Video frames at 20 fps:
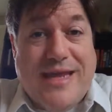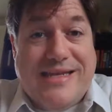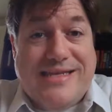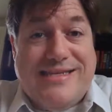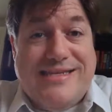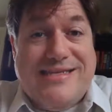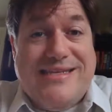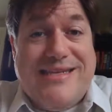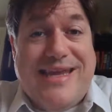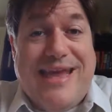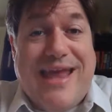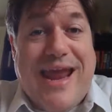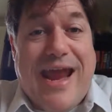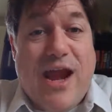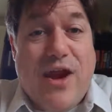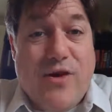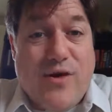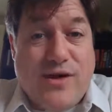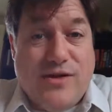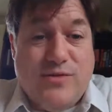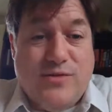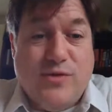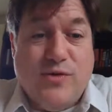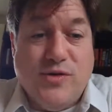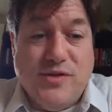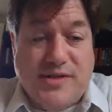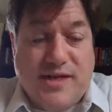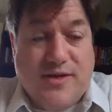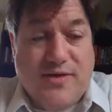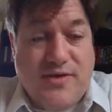scary
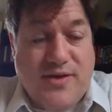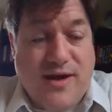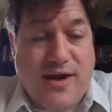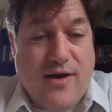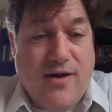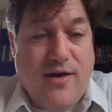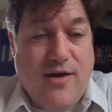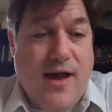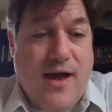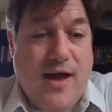tools out there,